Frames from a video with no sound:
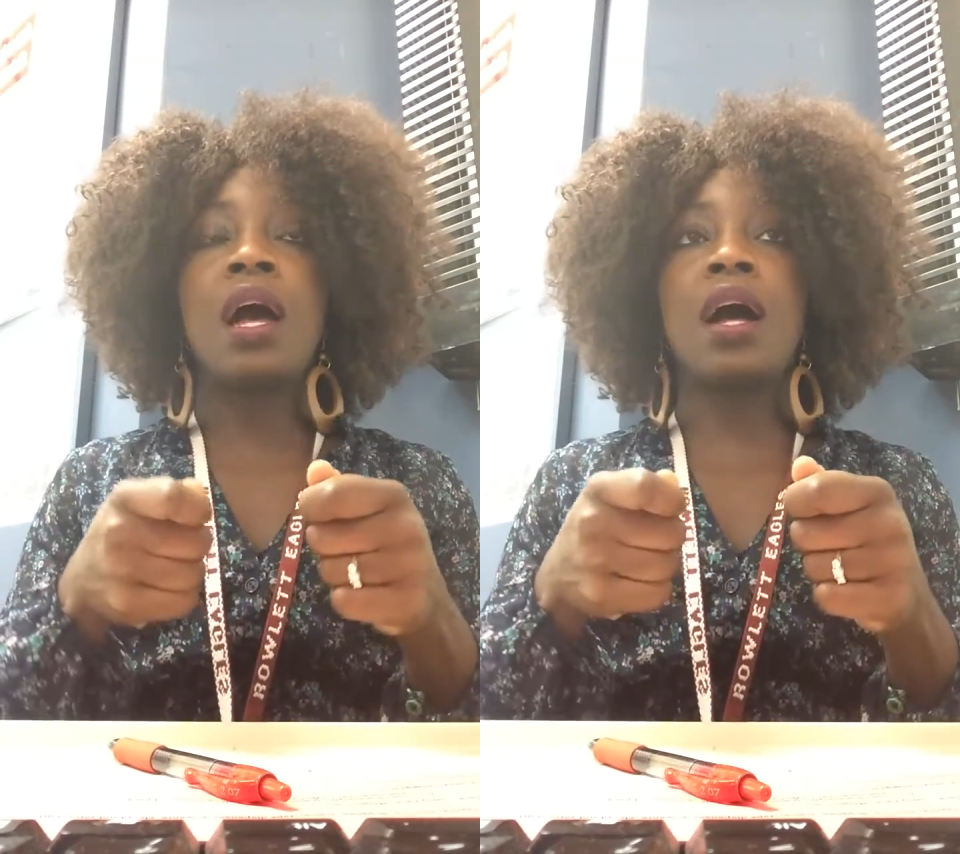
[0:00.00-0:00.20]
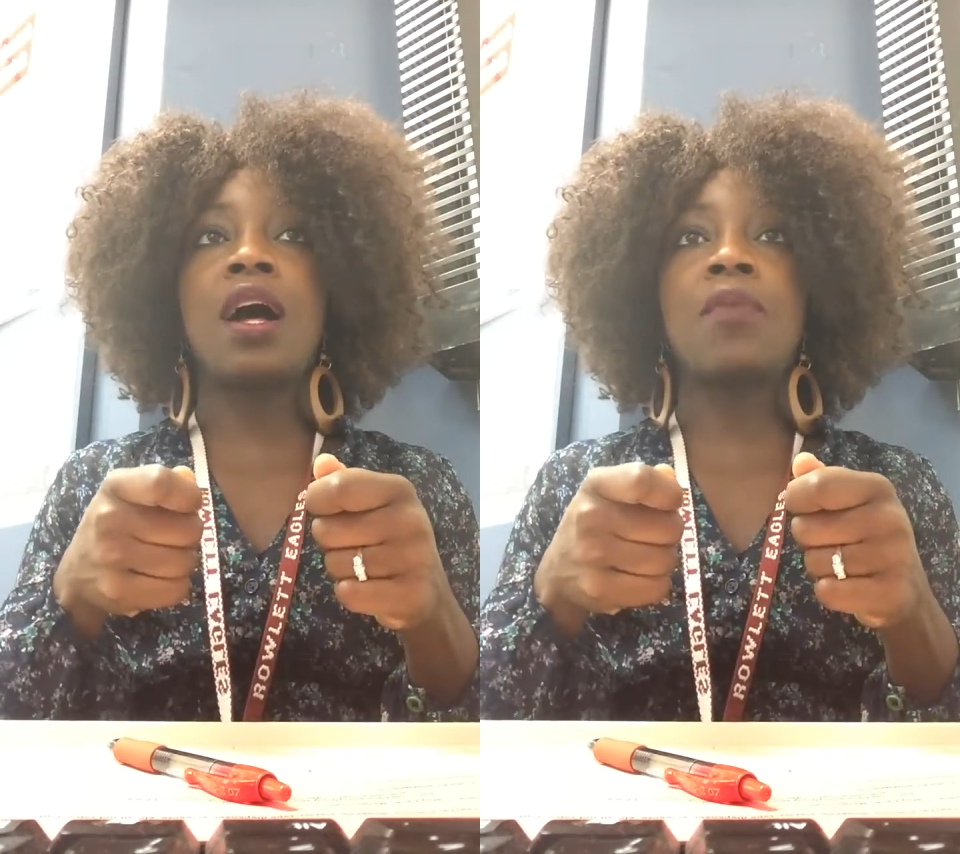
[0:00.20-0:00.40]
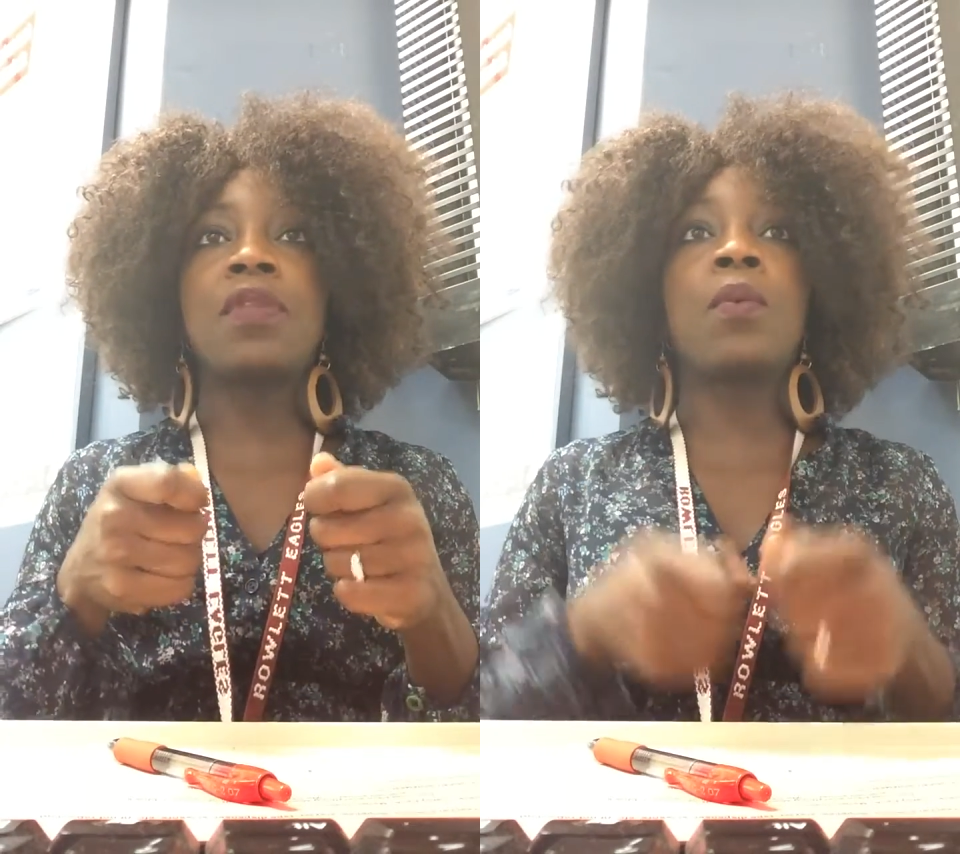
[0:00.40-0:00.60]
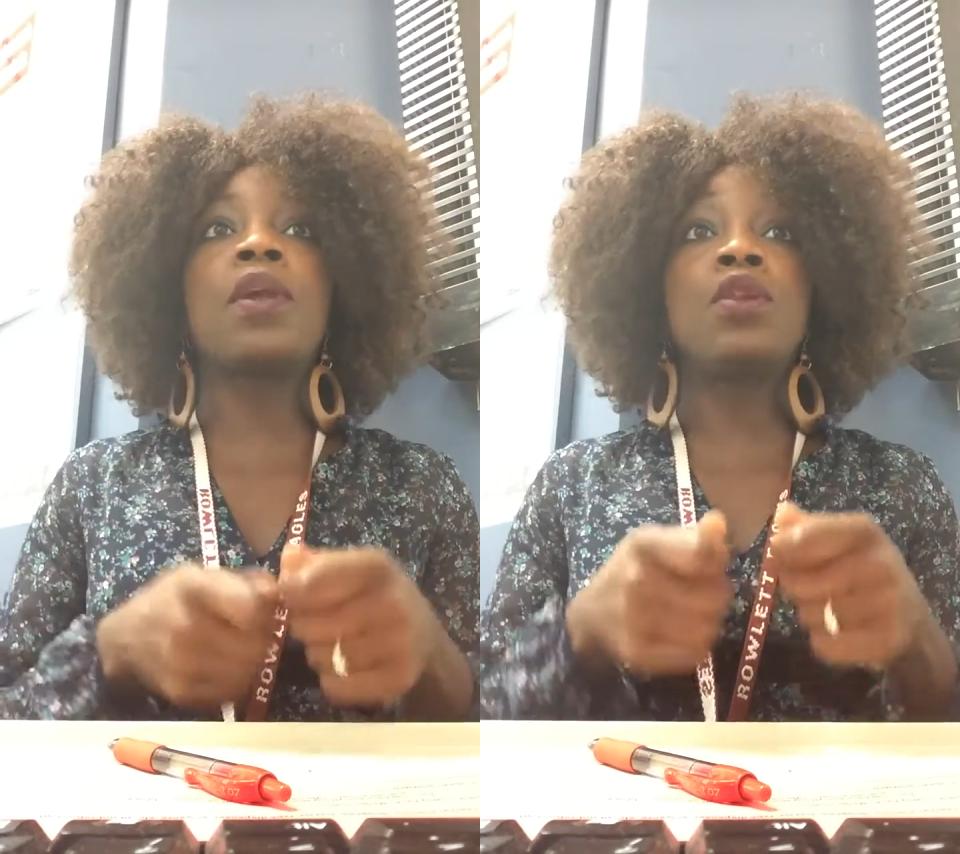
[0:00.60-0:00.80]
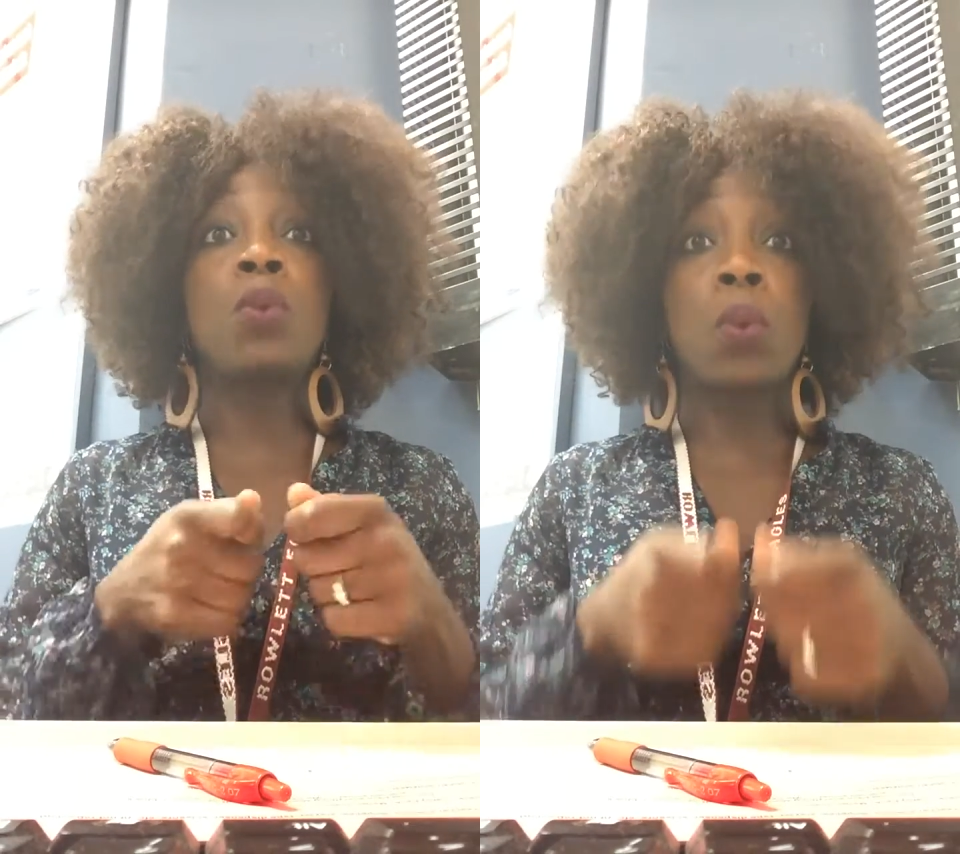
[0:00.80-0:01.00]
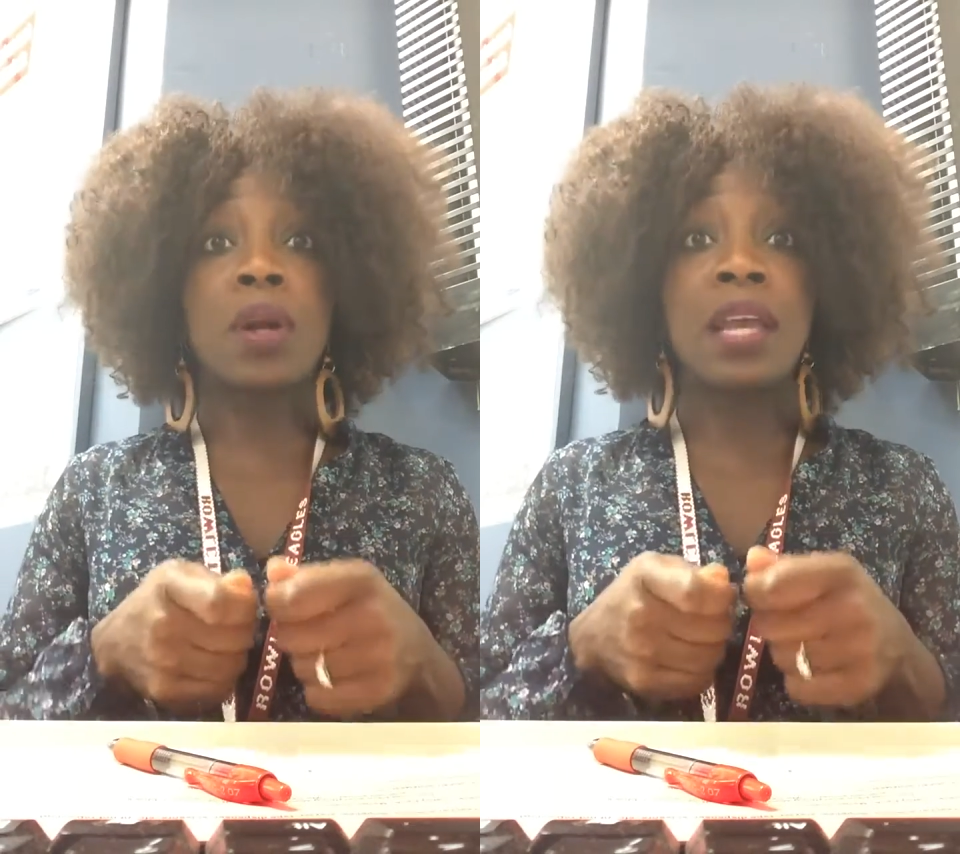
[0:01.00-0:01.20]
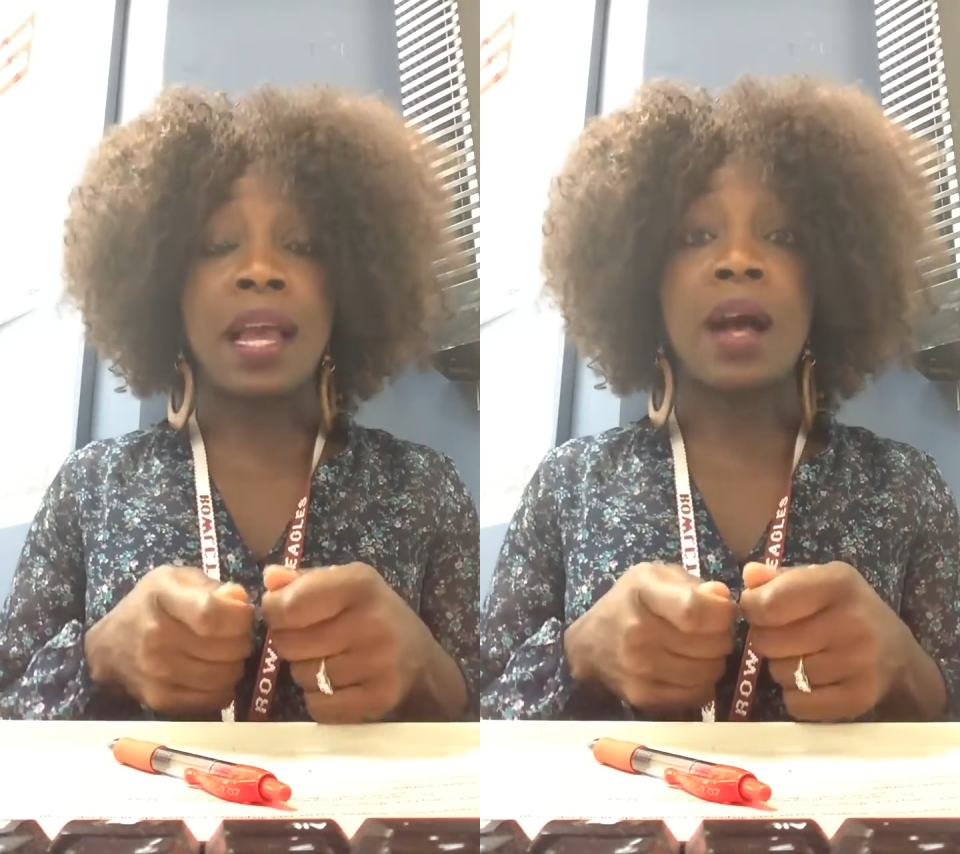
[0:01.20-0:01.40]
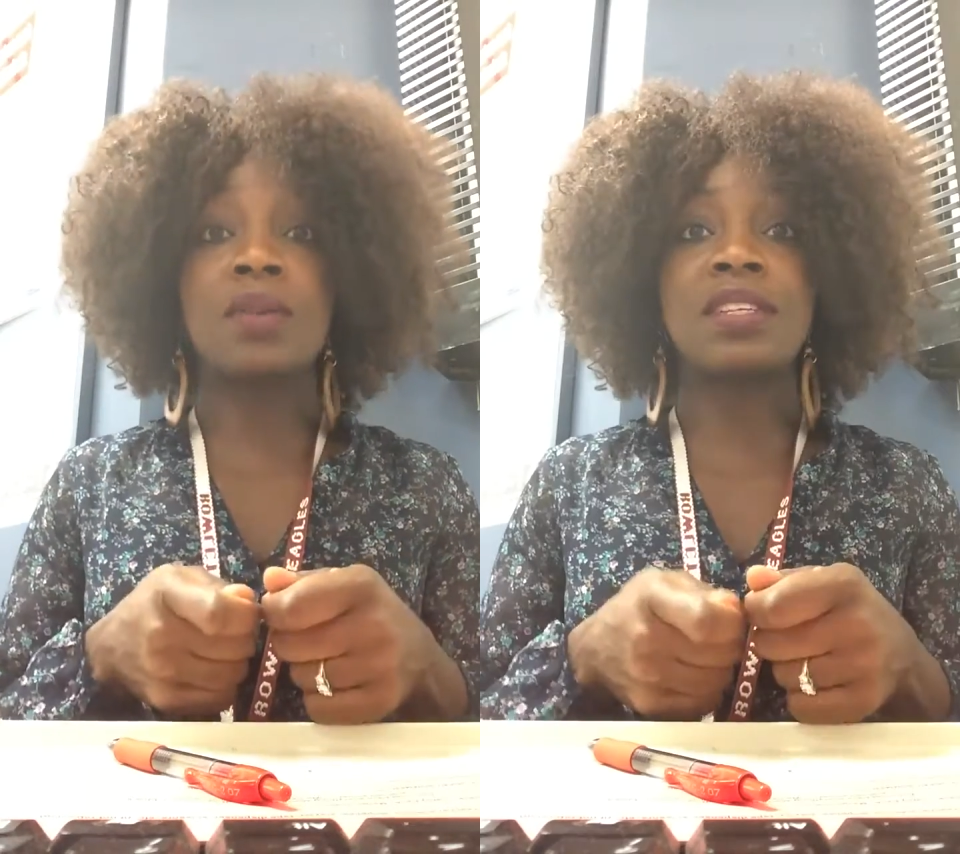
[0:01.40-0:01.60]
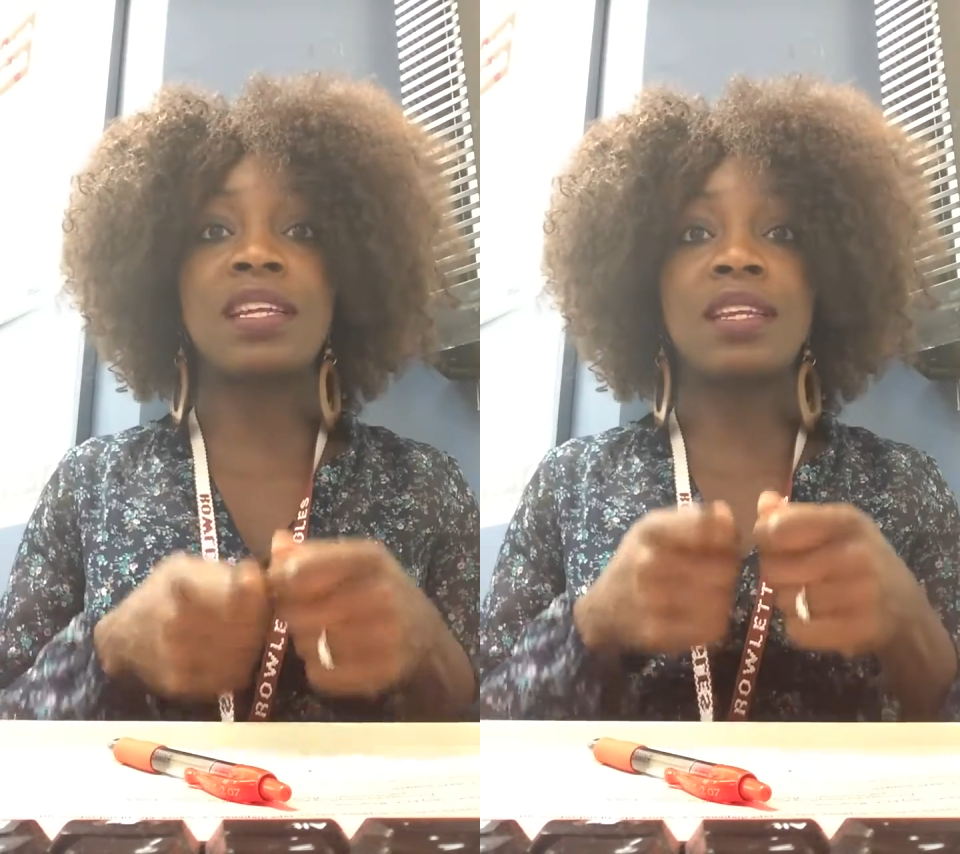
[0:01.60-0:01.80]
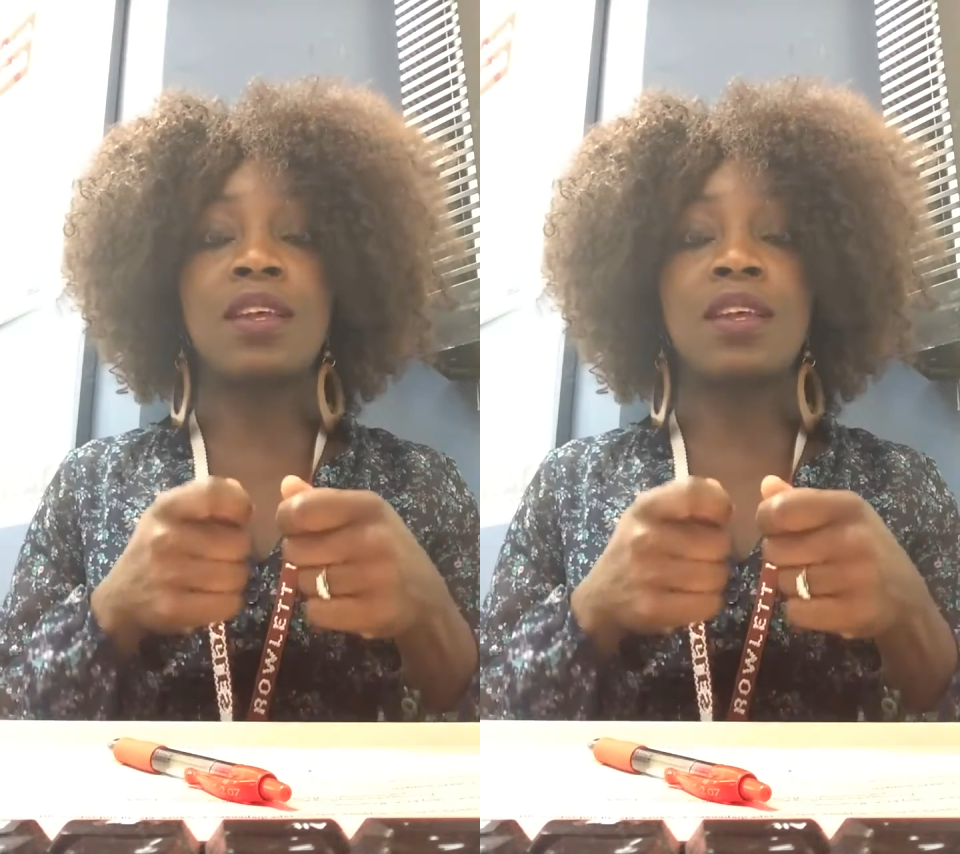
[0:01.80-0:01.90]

um, than when you're working out and,